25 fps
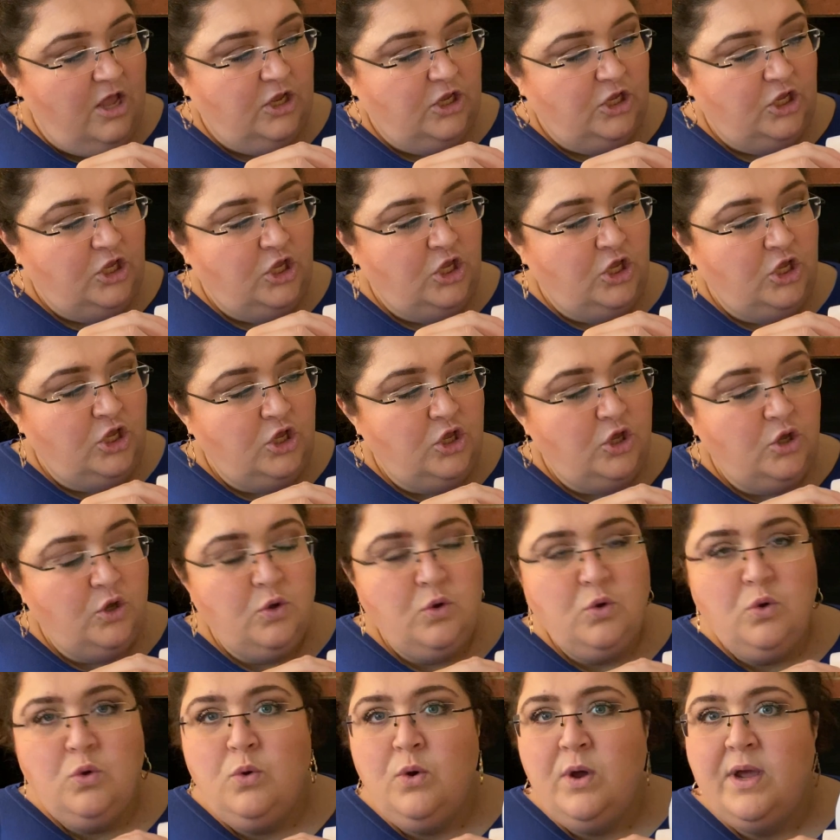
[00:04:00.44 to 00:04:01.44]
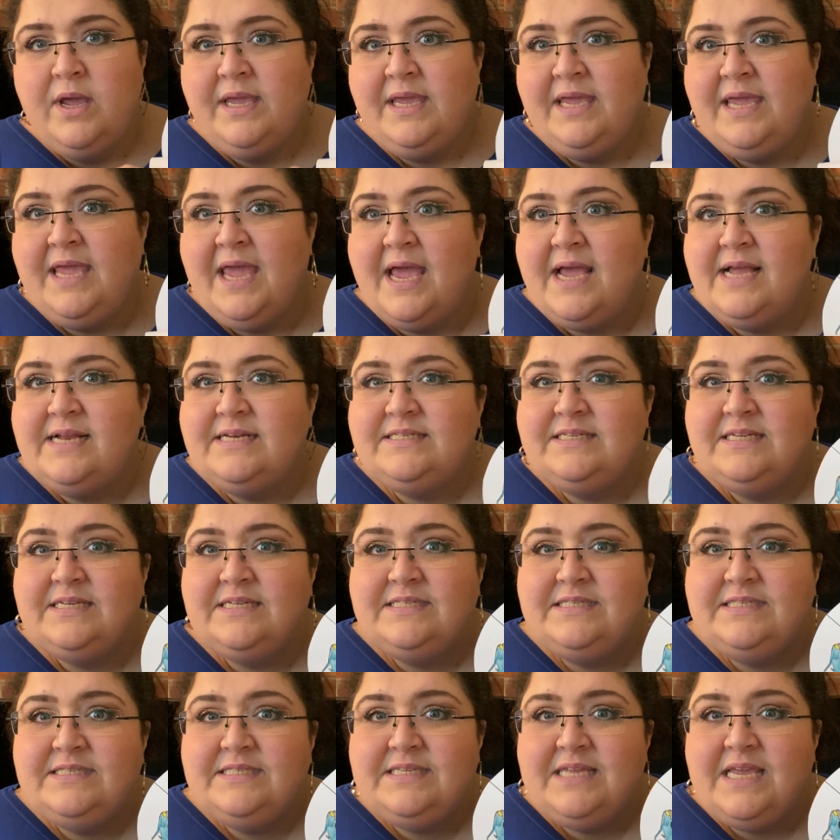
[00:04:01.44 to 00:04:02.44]
You get to
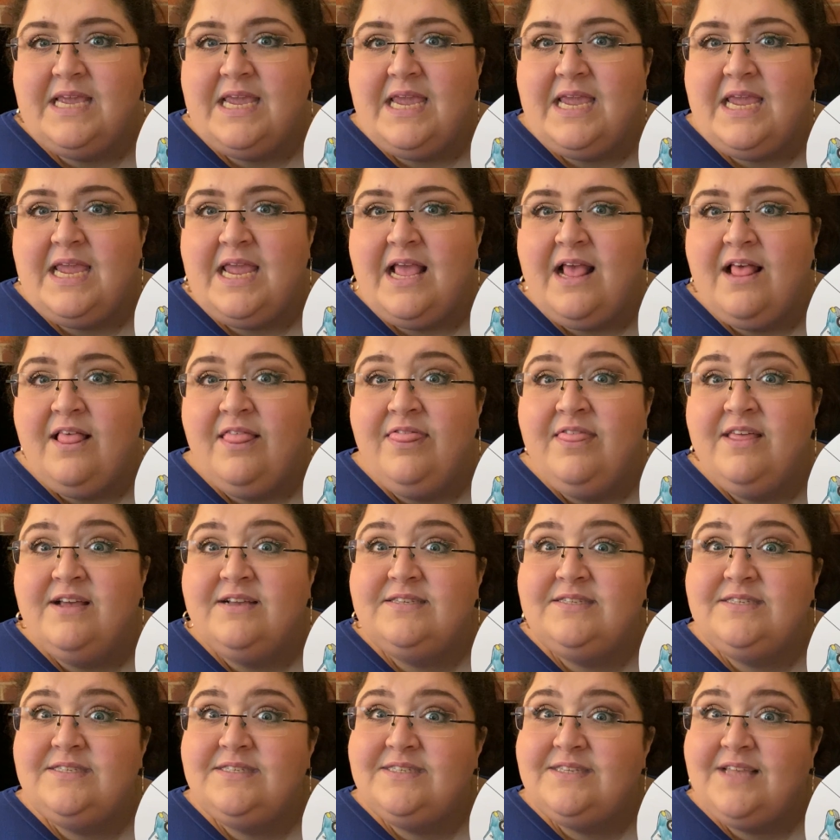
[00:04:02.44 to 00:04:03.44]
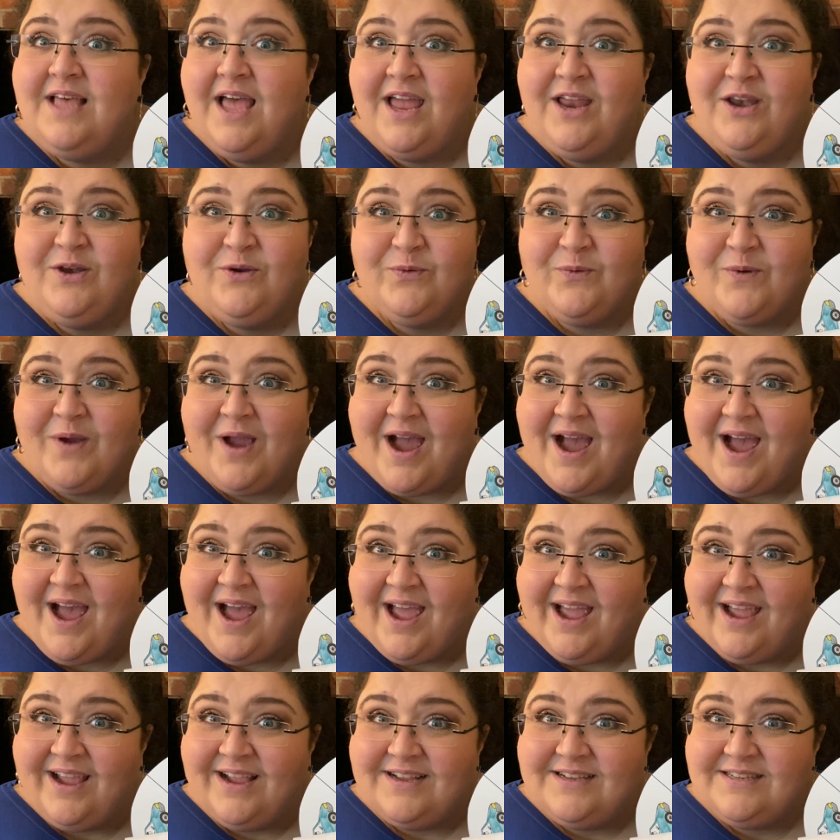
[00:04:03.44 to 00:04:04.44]
see the
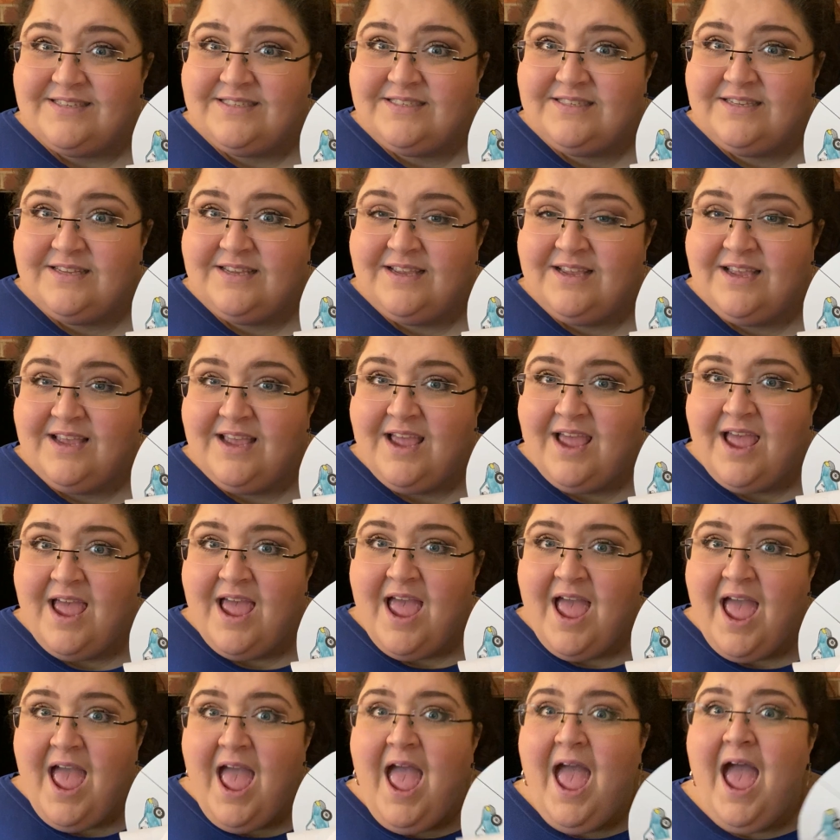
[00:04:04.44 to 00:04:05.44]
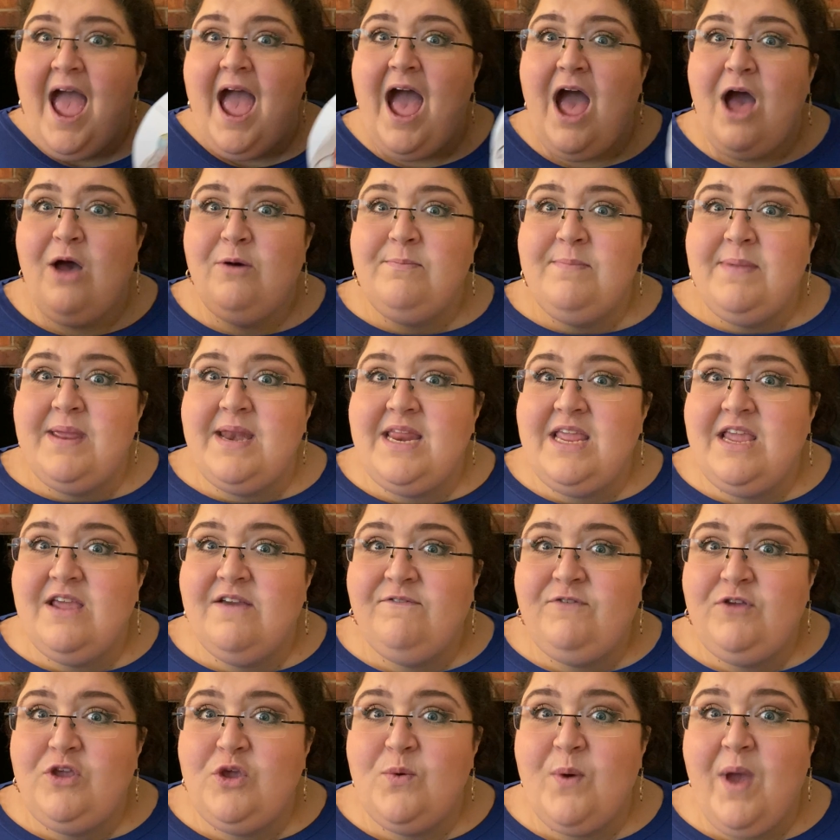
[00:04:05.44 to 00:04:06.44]
sunrise. How many
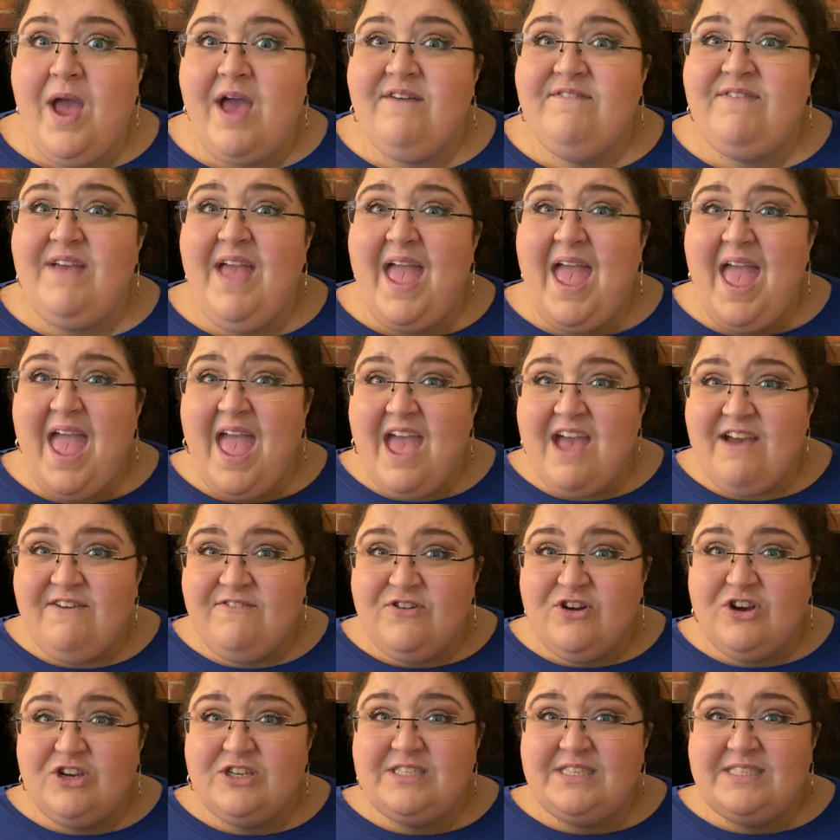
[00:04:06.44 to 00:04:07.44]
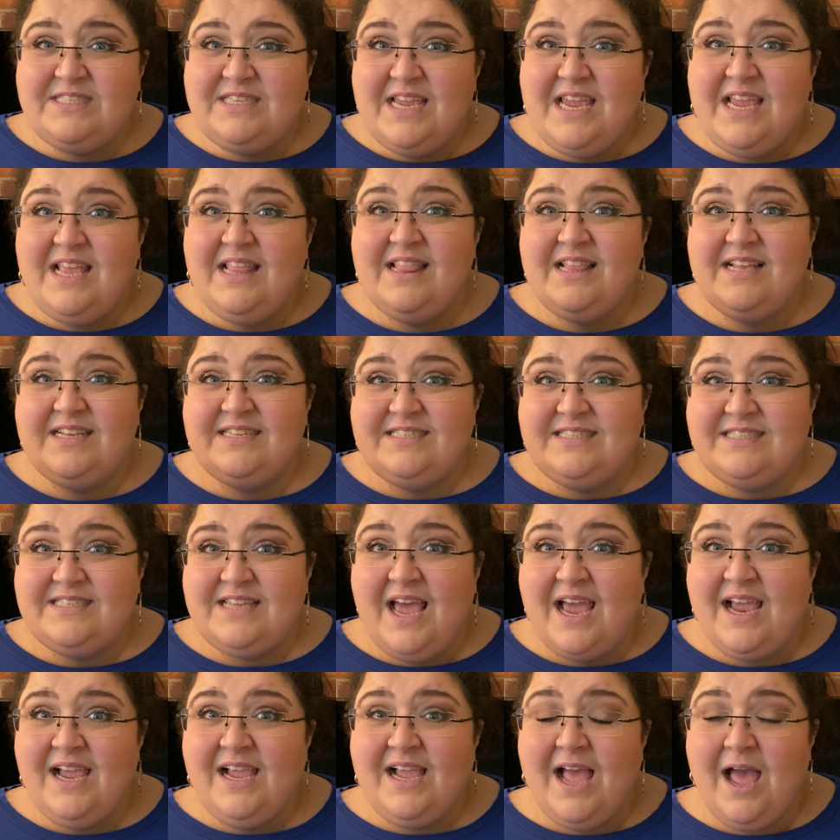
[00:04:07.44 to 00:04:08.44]
of you have ever seen the
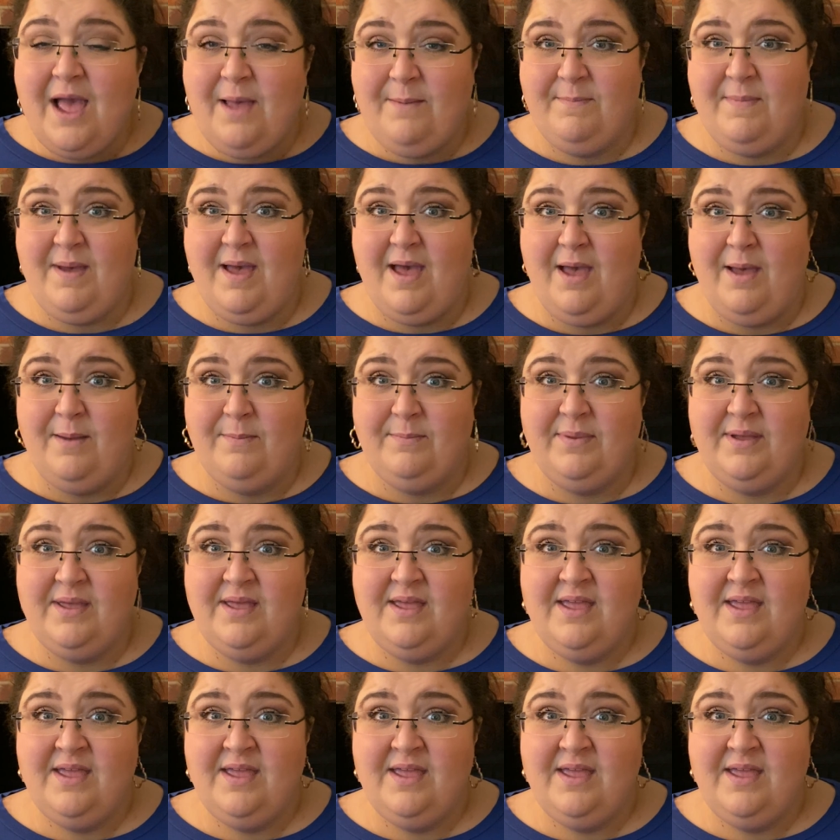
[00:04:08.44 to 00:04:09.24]
sun come up?